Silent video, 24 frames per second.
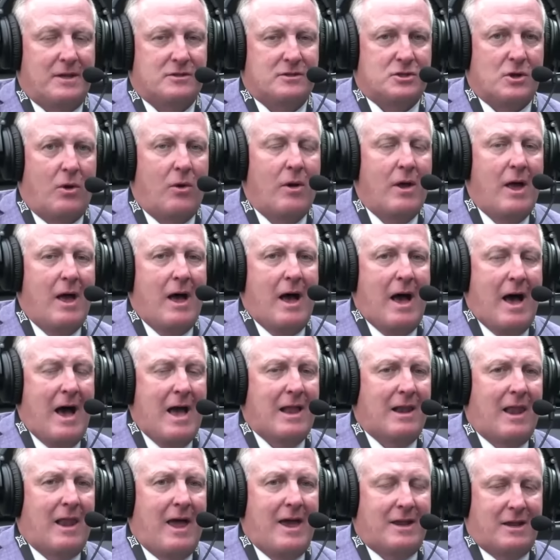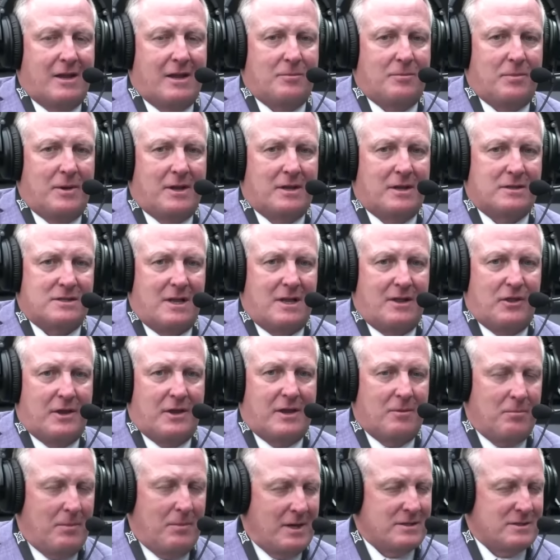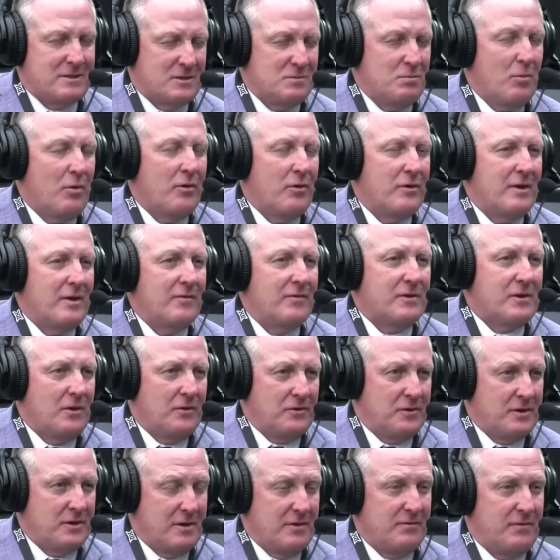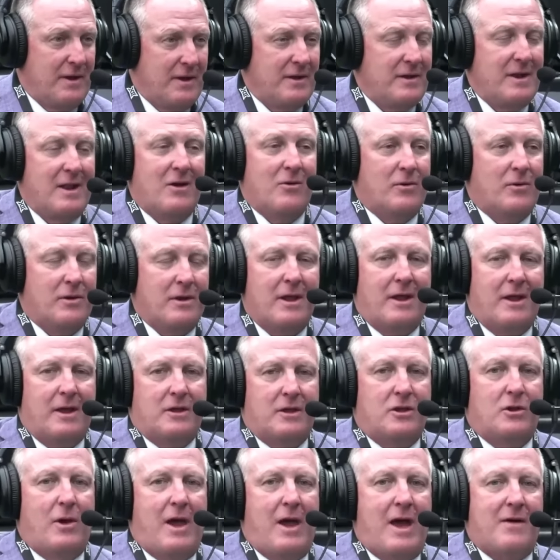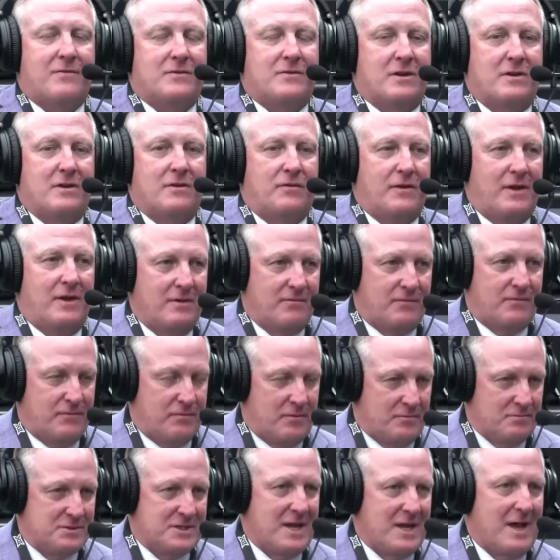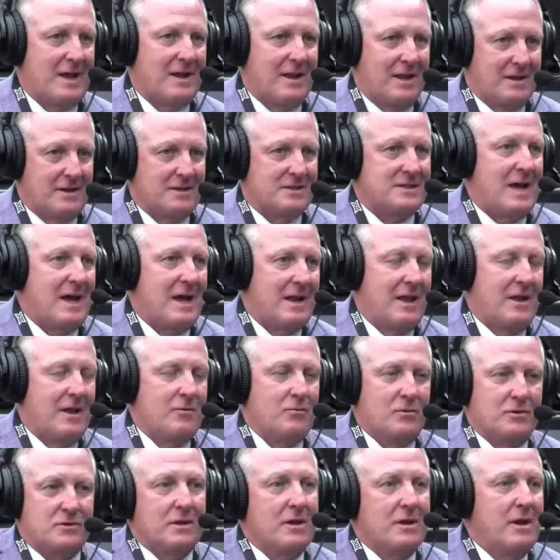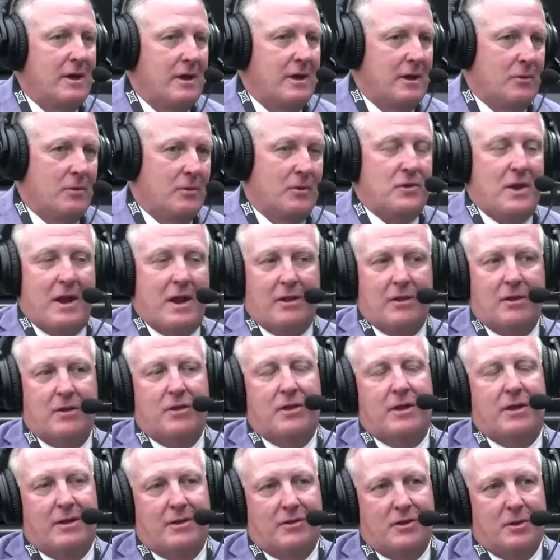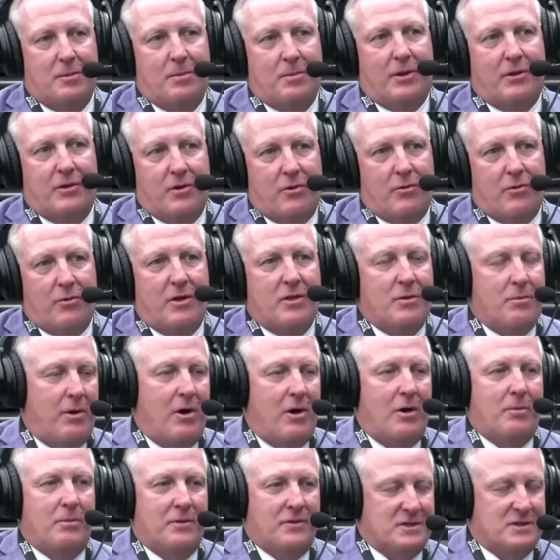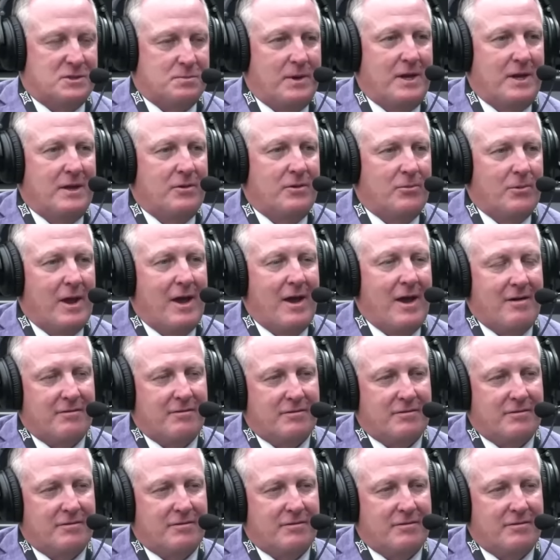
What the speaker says: So I like it because I think it makes us more difficult to defend, knowing you have to defend from sideline to sideline with not only the ability to run the ball, but the speed that we have.